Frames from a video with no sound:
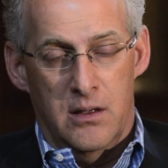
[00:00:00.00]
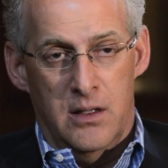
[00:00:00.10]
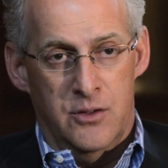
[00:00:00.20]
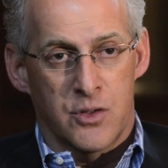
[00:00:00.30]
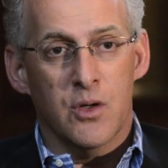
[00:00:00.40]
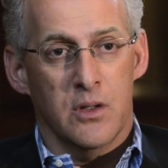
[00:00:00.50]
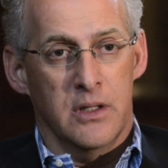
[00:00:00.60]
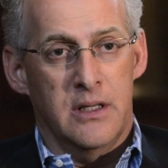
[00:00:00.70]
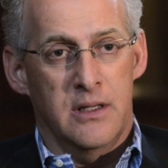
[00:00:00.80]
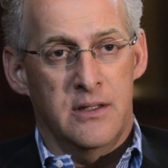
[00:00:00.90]

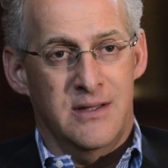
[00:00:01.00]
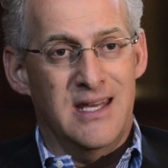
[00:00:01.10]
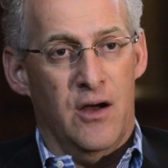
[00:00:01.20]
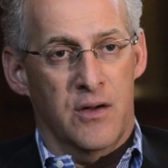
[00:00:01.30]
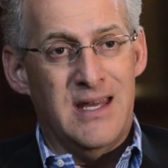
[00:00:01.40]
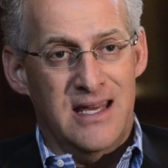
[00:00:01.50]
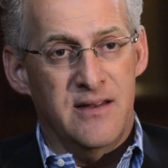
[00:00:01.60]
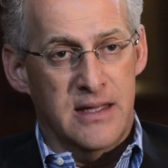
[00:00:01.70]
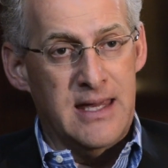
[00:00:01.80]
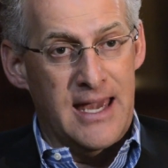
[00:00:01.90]
internally is the, the
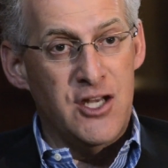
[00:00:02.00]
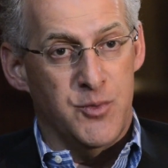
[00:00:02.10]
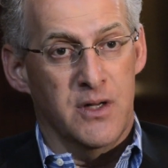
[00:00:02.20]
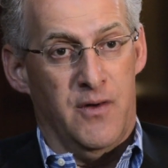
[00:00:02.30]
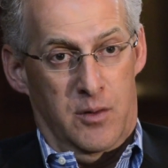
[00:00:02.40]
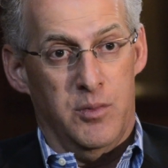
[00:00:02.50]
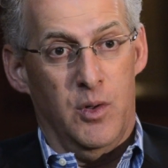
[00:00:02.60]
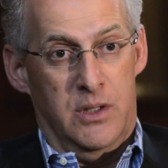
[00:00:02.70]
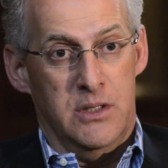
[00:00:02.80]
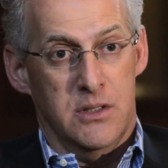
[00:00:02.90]
is the engagement of our
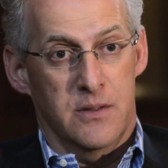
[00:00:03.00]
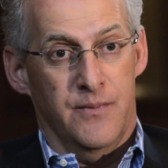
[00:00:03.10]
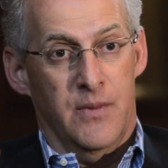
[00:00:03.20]
employees.